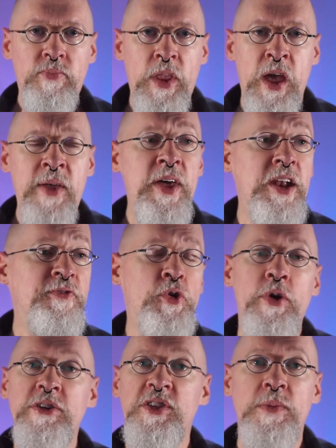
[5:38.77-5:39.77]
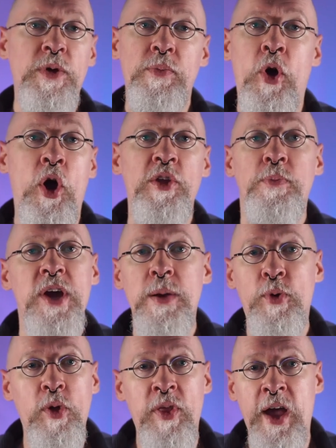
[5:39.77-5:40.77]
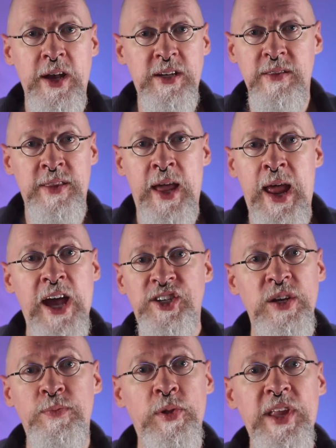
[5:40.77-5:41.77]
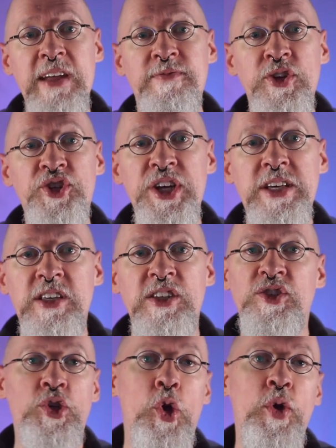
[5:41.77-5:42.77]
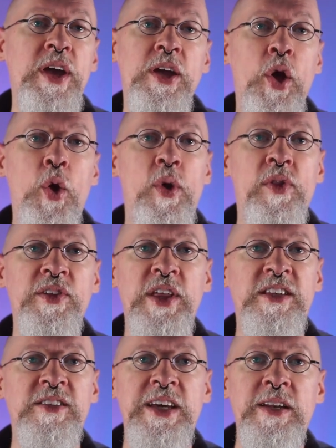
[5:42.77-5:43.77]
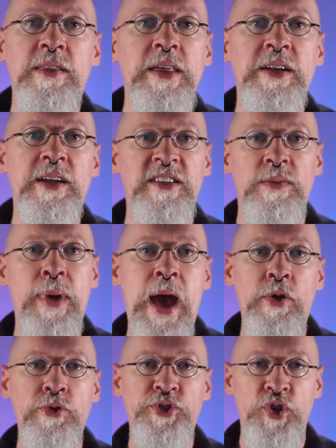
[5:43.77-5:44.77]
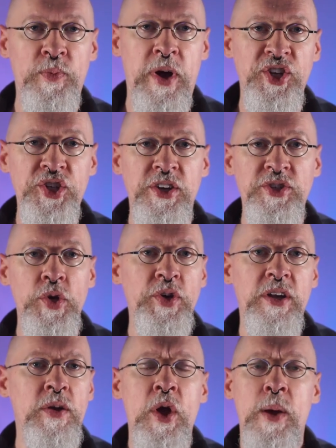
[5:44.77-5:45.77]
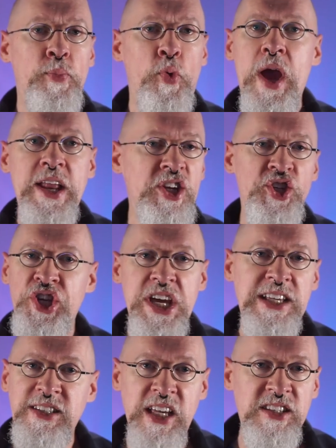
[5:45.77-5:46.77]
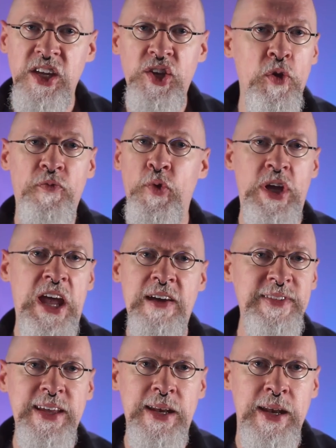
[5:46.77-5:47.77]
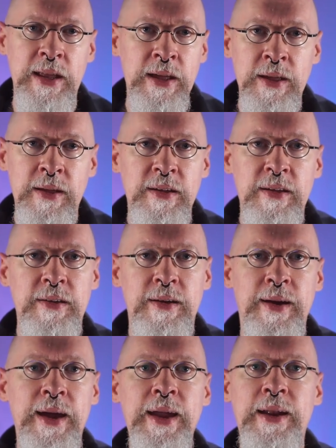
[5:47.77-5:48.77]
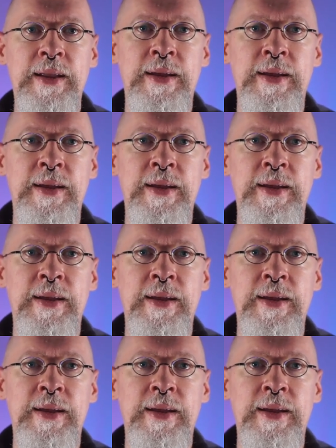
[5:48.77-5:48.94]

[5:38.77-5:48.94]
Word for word: and then of course the, the, all the people that that actually believe the jesus story you know well the, the sin thing doesn't matter so much because you can pray to jesus and you're forgiven right